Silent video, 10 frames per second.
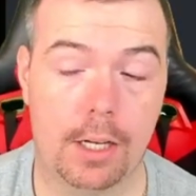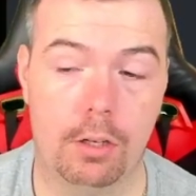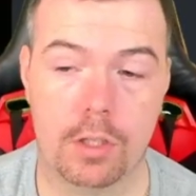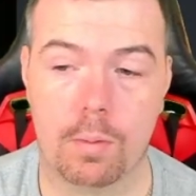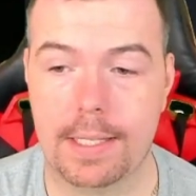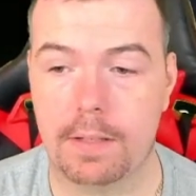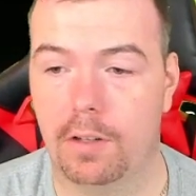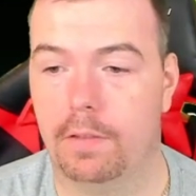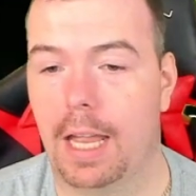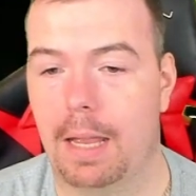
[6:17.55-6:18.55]
another
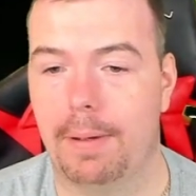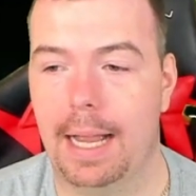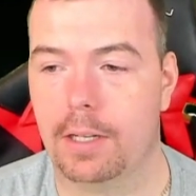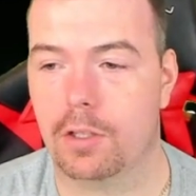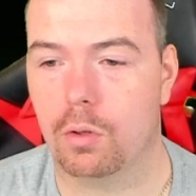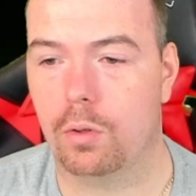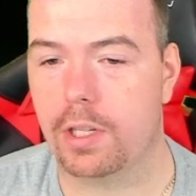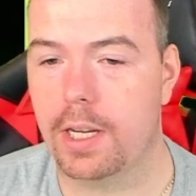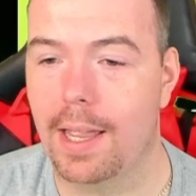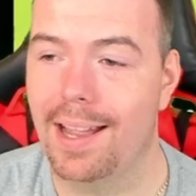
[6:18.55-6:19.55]
25k pack,
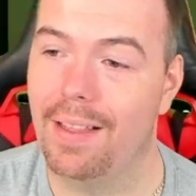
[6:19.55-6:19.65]
saucy.